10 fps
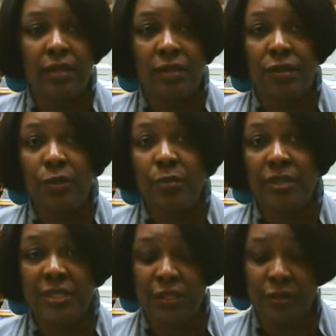New
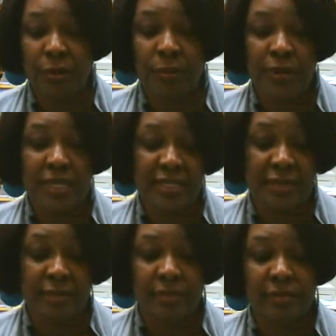material present.
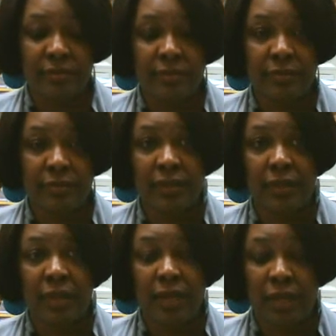
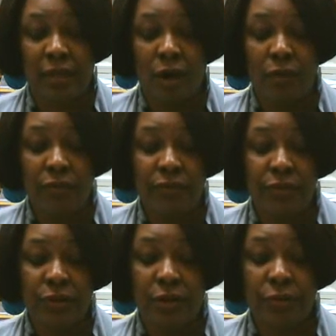An
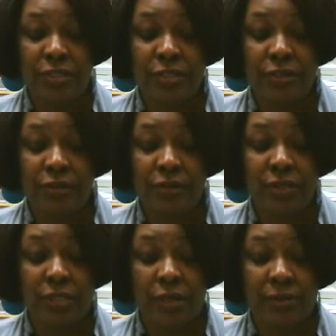overview of Christopher
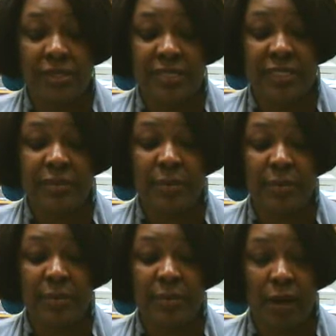Columbus's
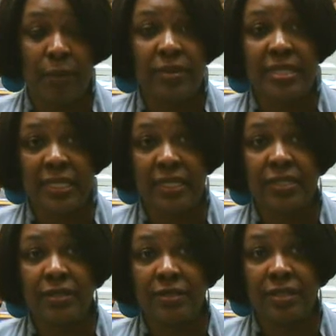background
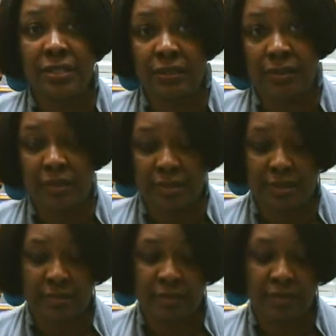presented to the
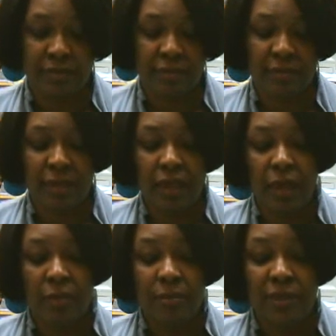students.
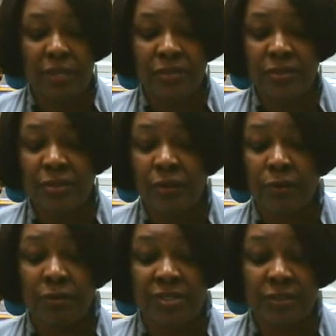Pictures of
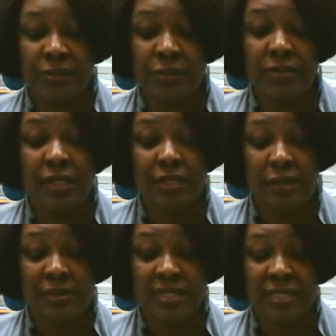Christopher
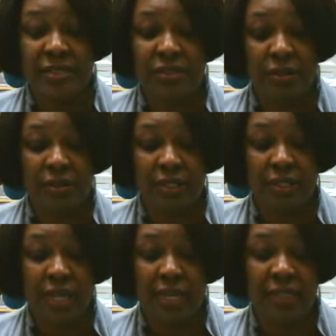Columbus's journey
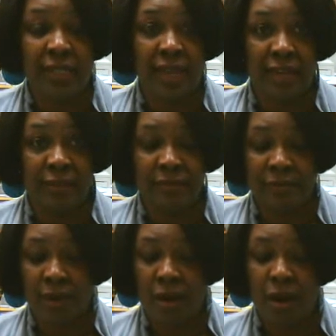and life
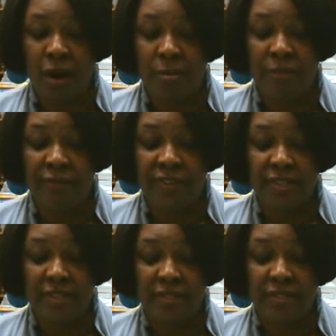are
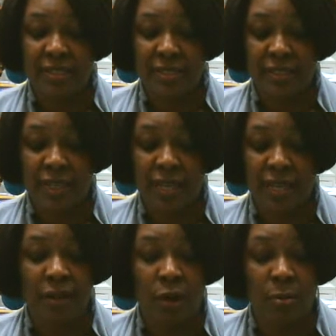presented
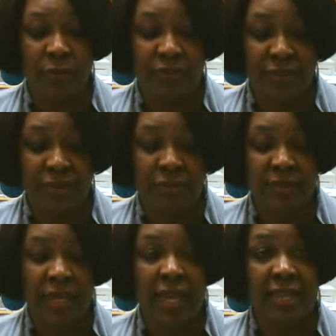as an overview
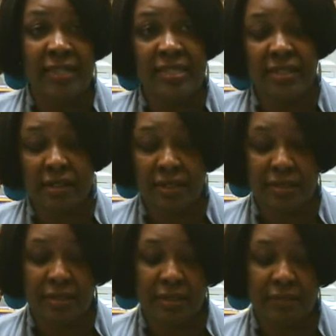and discussed.